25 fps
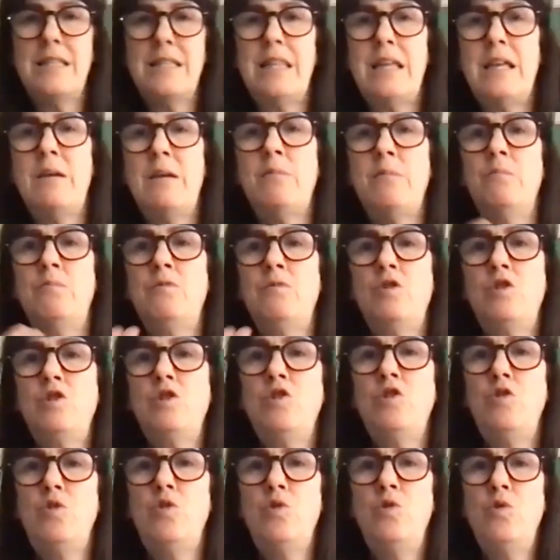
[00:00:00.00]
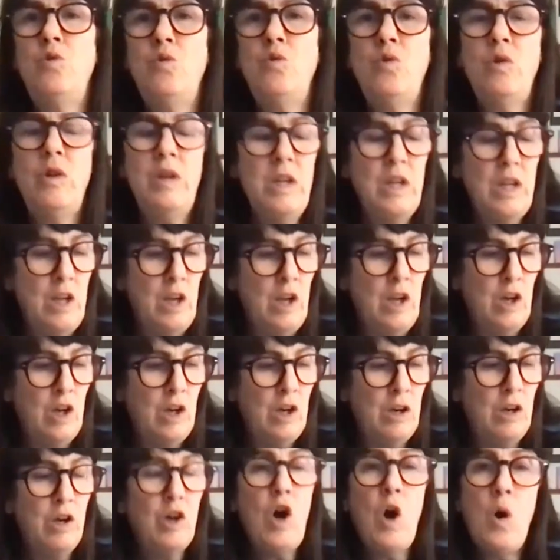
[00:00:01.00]
them to
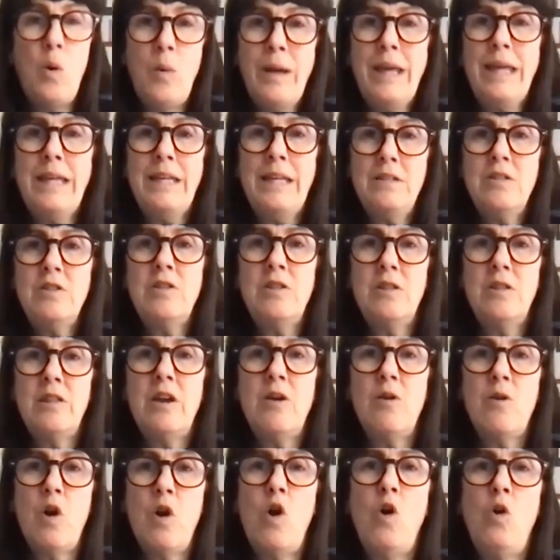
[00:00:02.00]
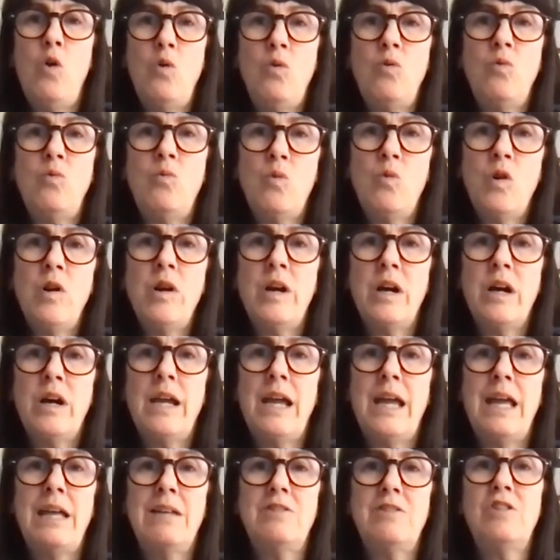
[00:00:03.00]
go into their own work
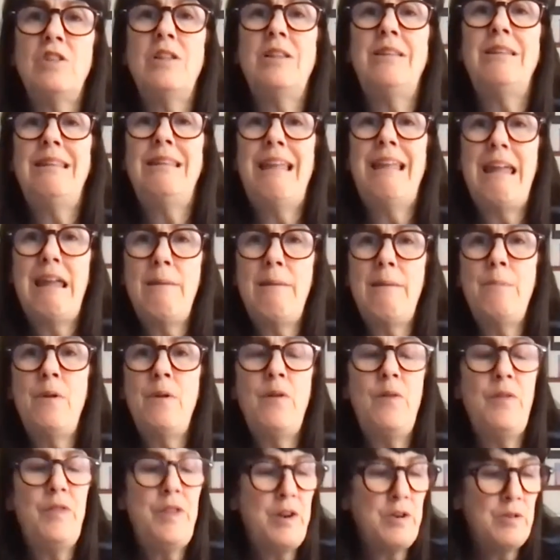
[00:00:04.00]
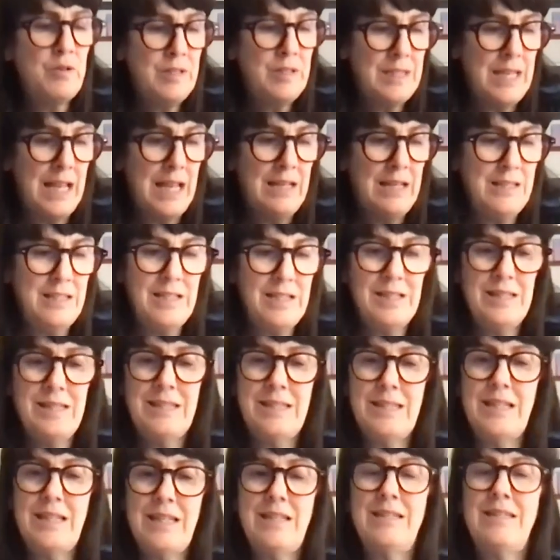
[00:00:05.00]
and to label their
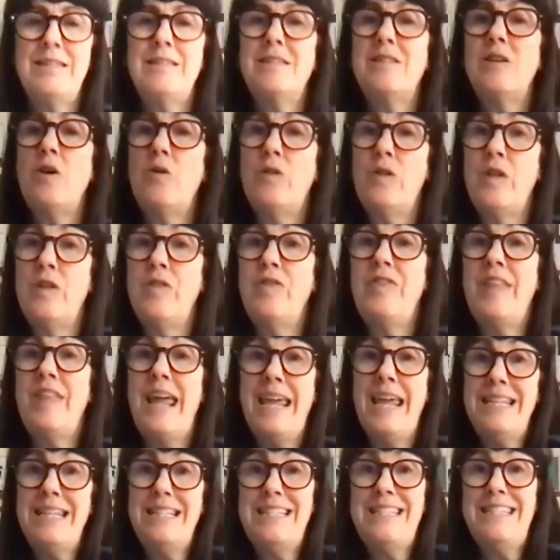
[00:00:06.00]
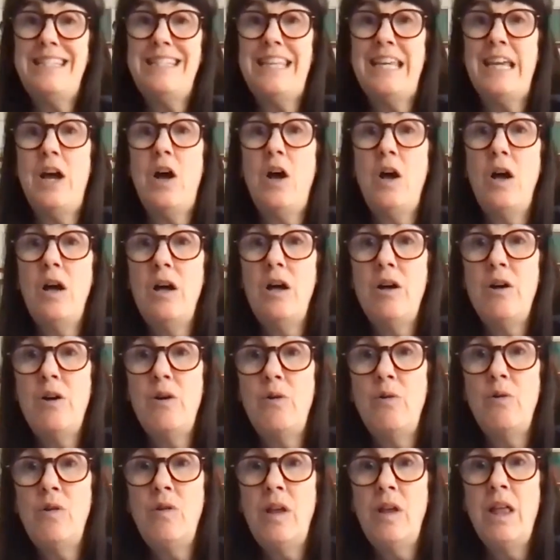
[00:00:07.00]
sentences so that they see,
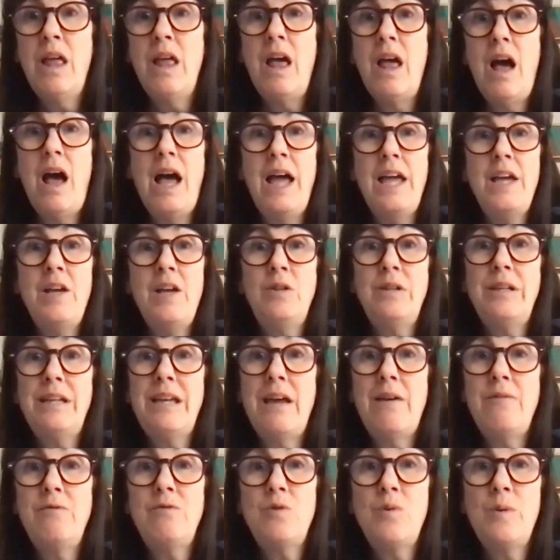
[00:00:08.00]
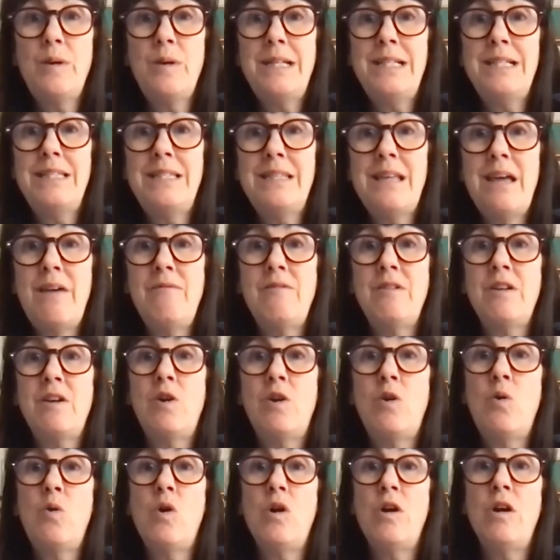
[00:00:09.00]
I only have 27,
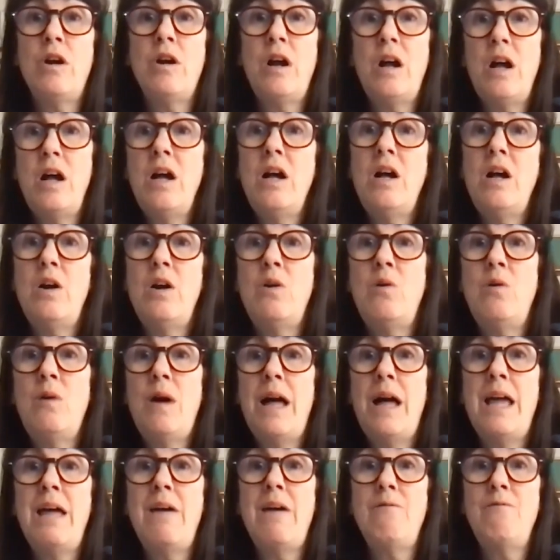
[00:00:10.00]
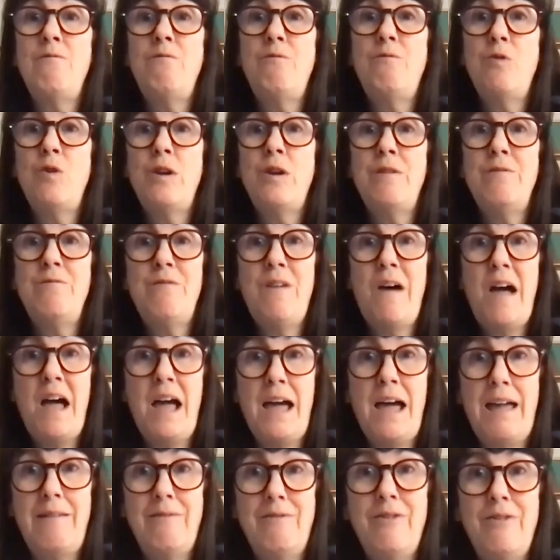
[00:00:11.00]
or I have
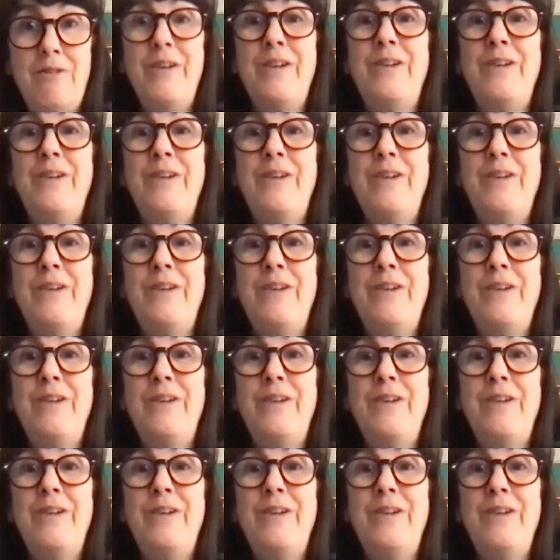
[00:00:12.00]
45